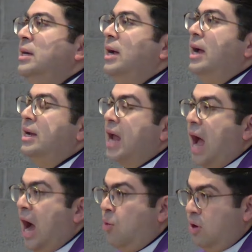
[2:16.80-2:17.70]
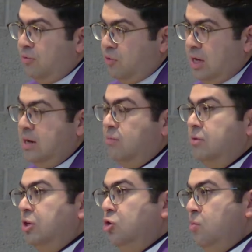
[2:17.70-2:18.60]
and our freedom,
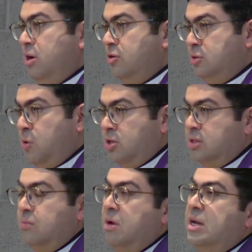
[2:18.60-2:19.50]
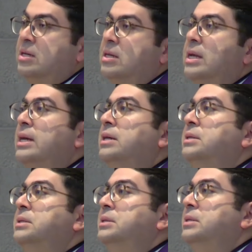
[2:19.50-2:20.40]
human responsibility.
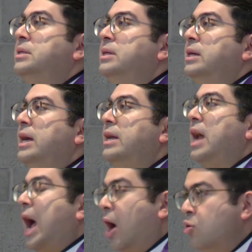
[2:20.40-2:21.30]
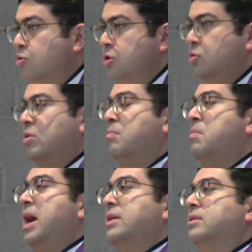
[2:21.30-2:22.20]
And how do you
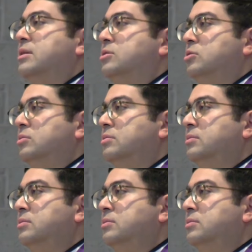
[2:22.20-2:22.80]
combine these two?